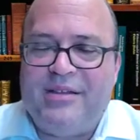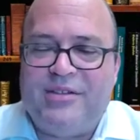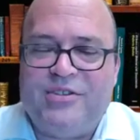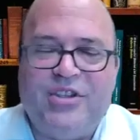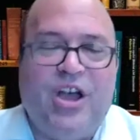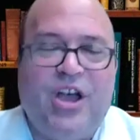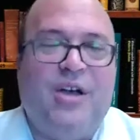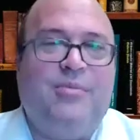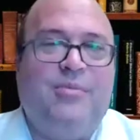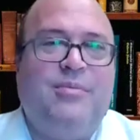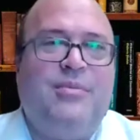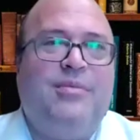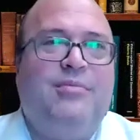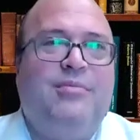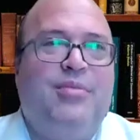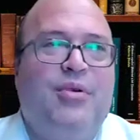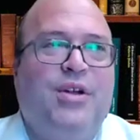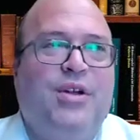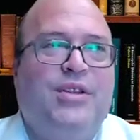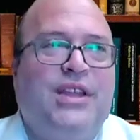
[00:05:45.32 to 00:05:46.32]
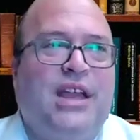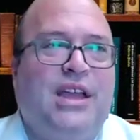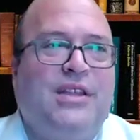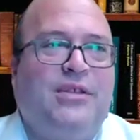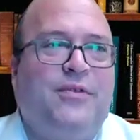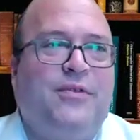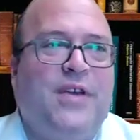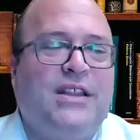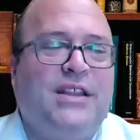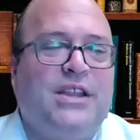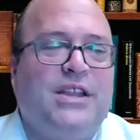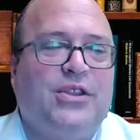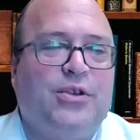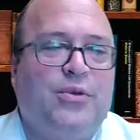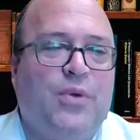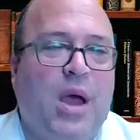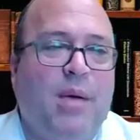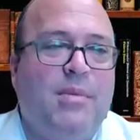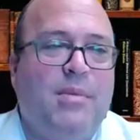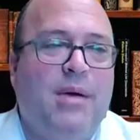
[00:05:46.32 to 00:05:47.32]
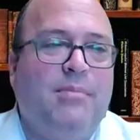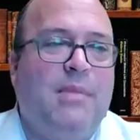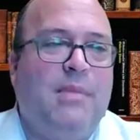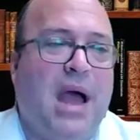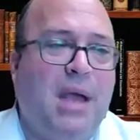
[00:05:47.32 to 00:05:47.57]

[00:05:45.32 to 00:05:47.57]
some point out the fact that the Rambam